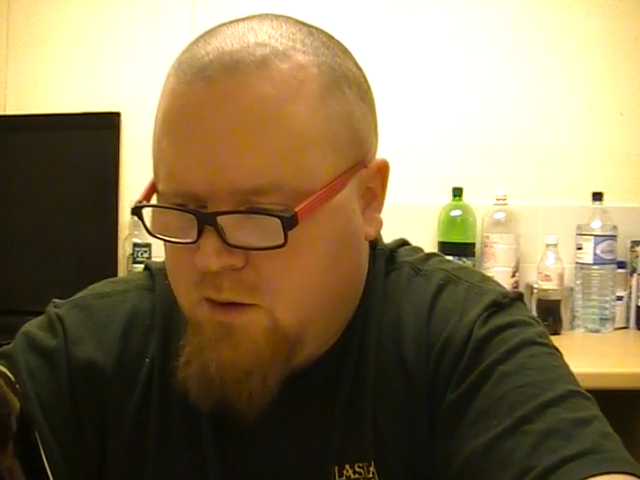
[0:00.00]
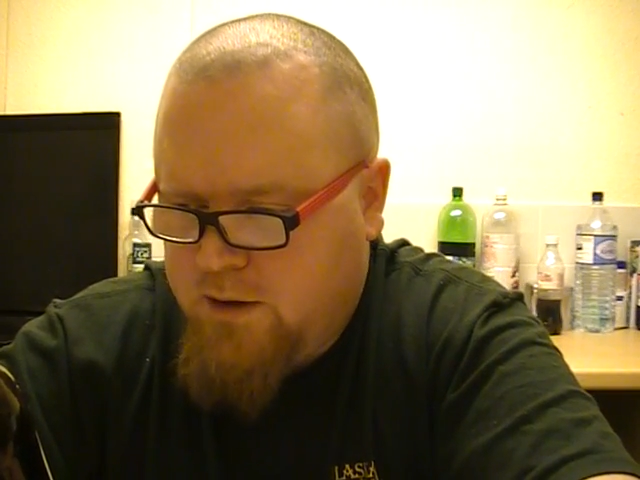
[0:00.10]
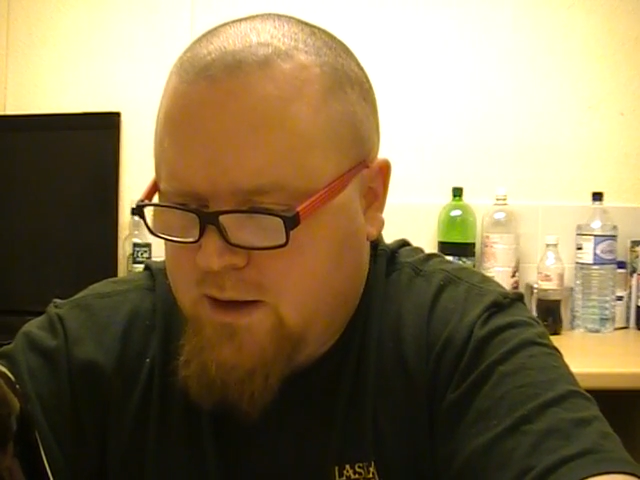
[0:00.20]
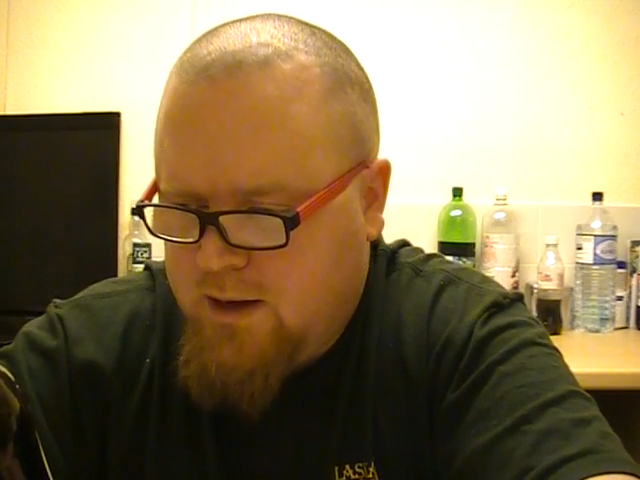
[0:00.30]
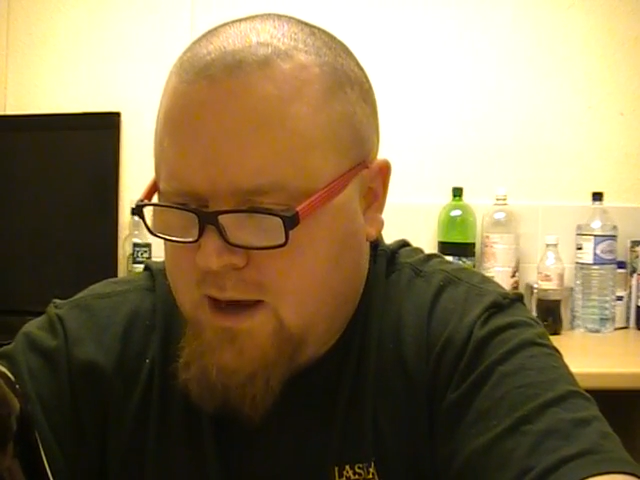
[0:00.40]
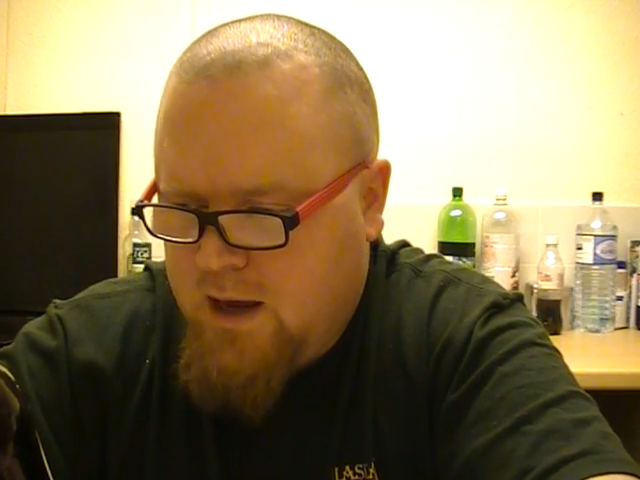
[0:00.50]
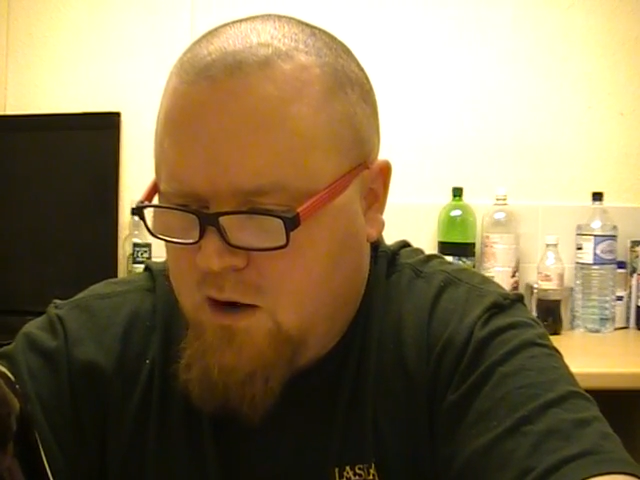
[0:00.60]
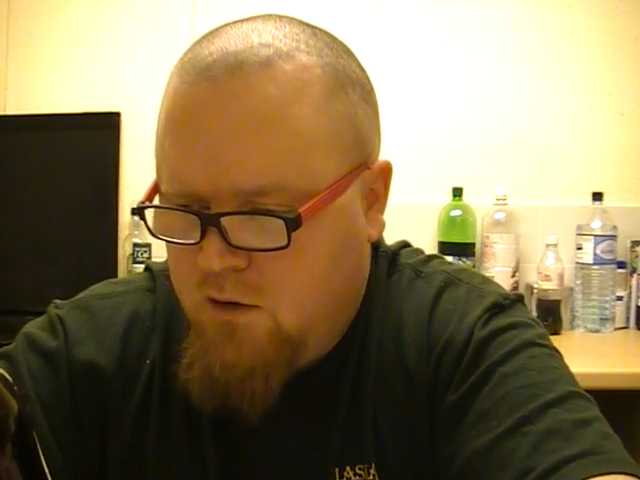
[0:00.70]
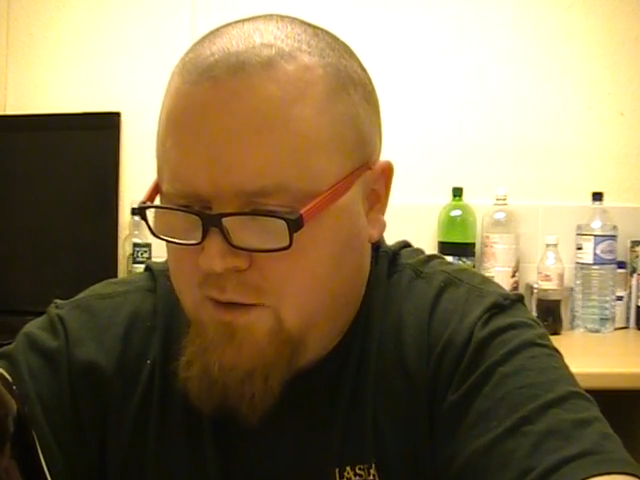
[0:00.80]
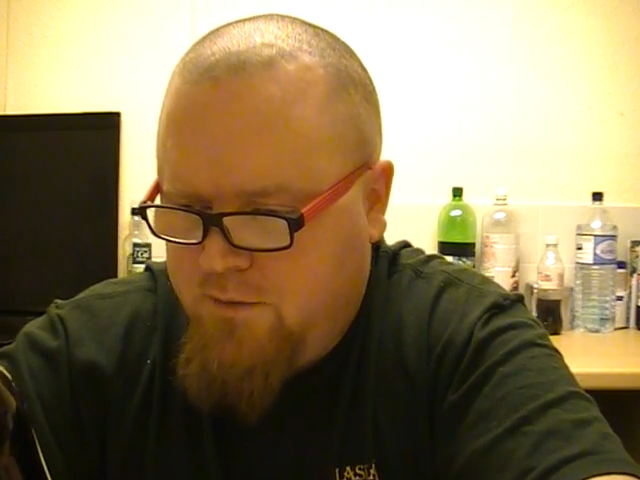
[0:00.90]
By dedicating
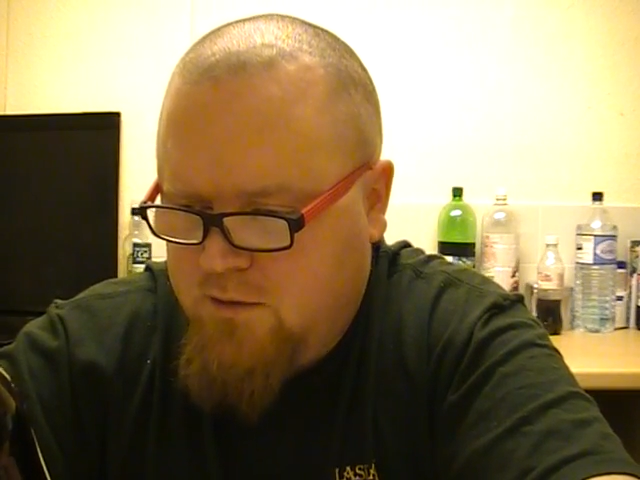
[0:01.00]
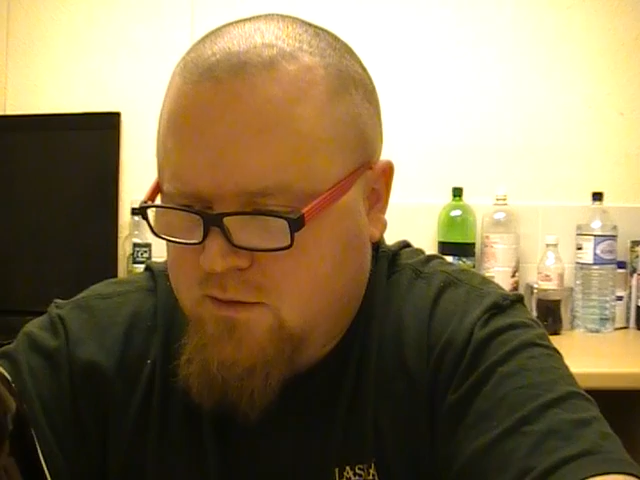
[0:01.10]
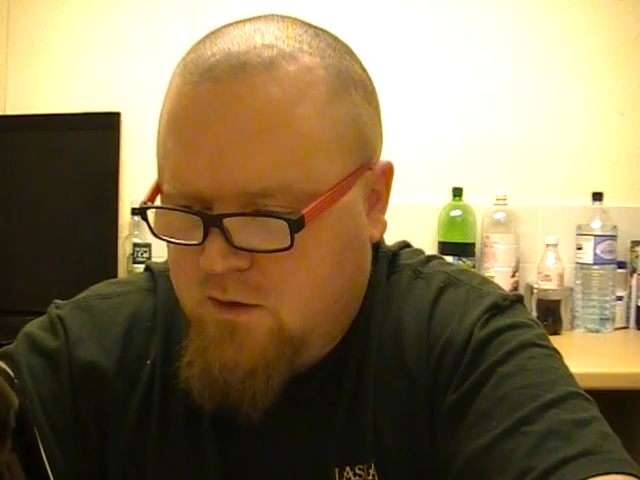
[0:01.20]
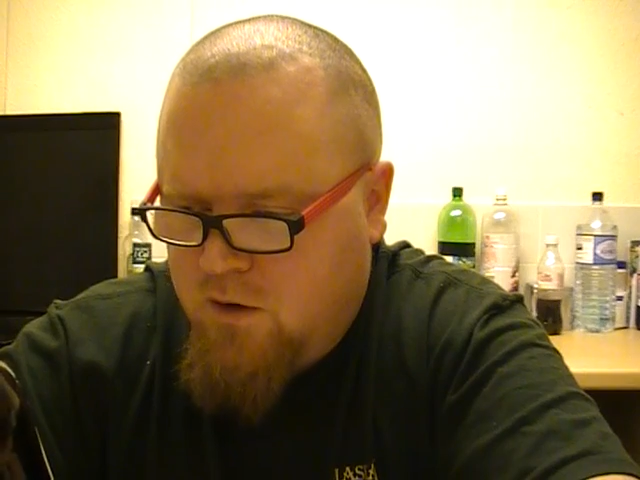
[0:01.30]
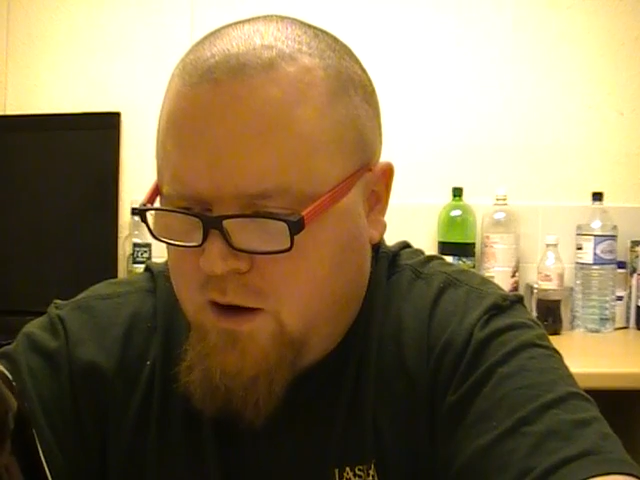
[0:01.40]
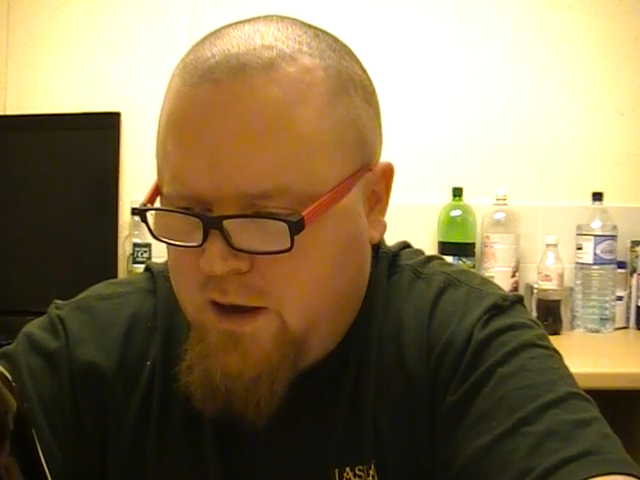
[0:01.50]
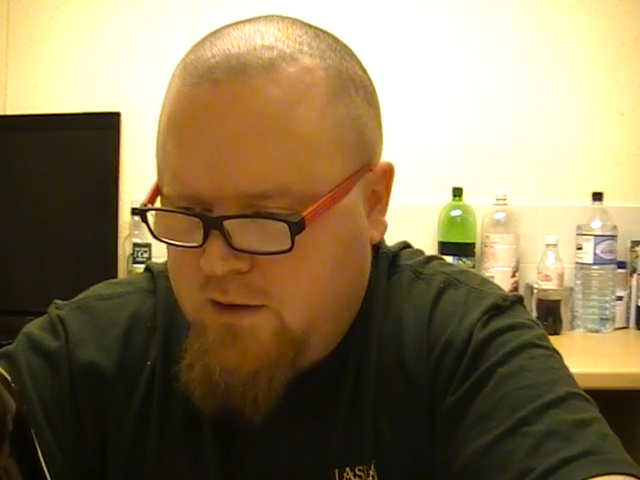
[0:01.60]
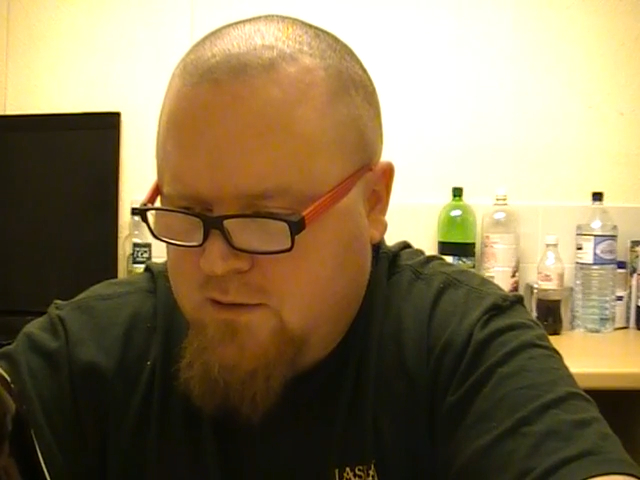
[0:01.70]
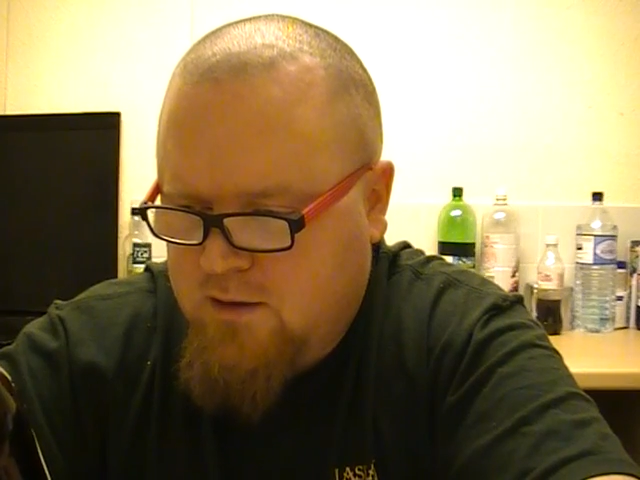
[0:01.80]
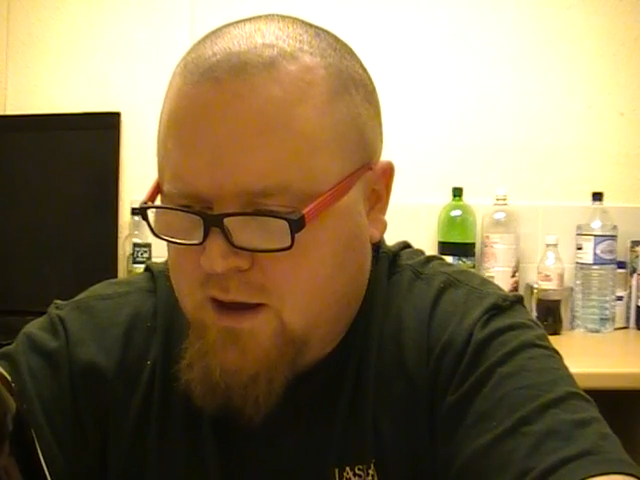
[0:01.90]
our efforts to the
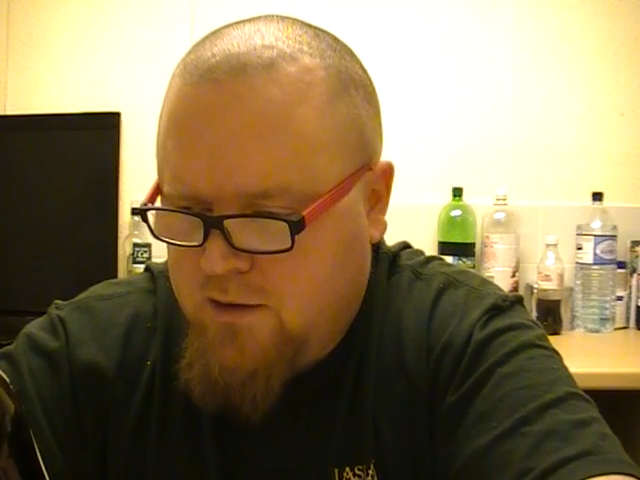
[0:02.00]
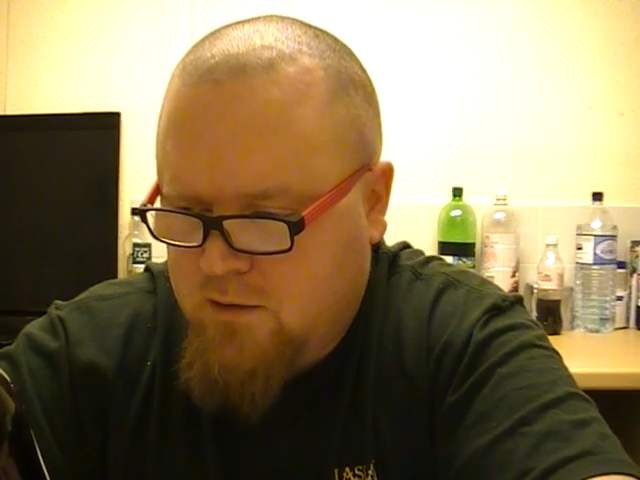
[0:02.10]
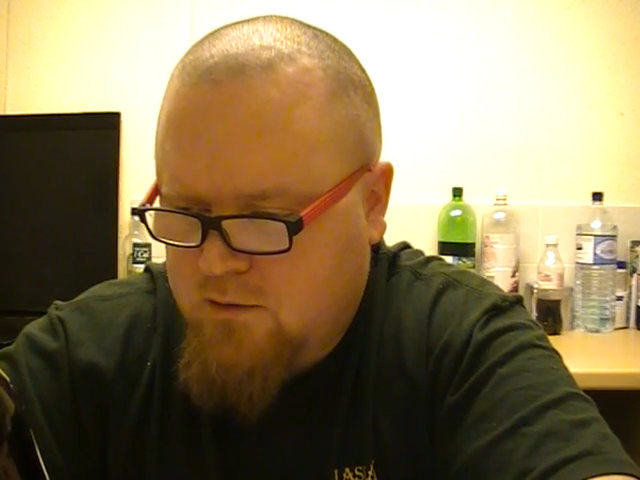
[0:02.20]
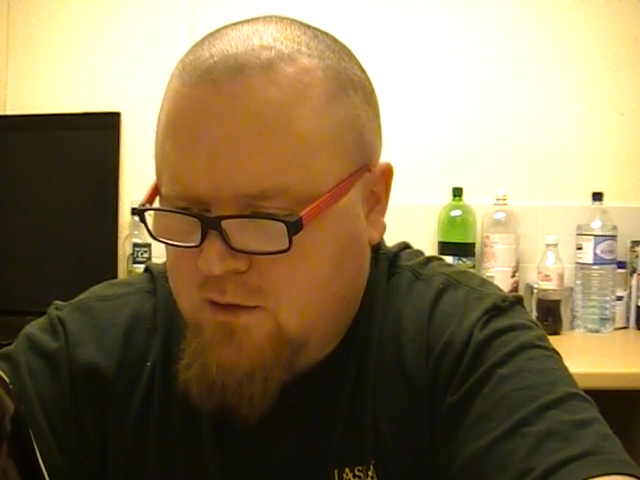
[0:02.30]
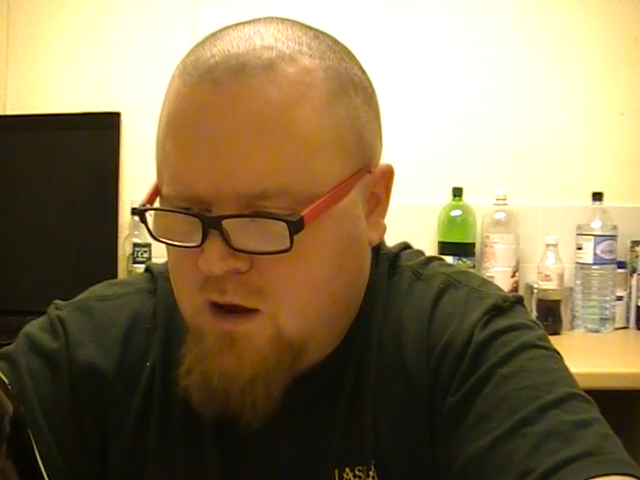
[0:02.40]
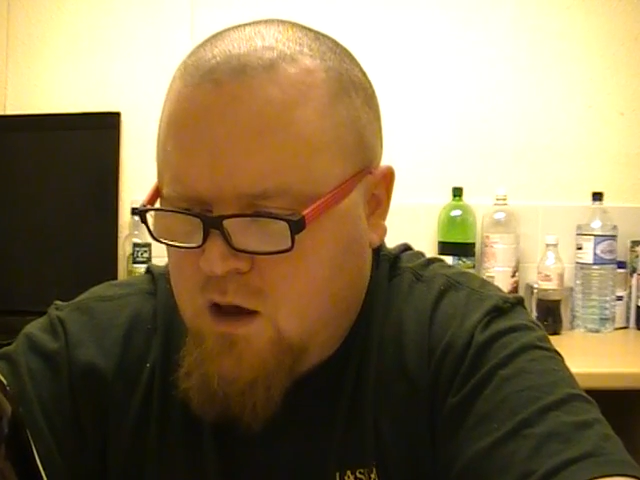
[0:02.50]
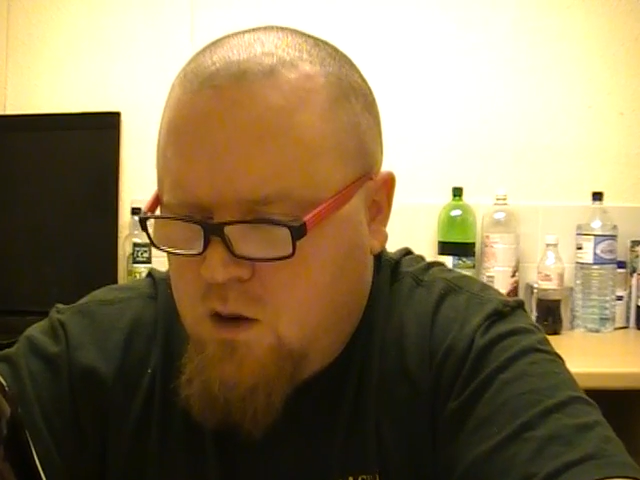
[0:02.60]
highest standards,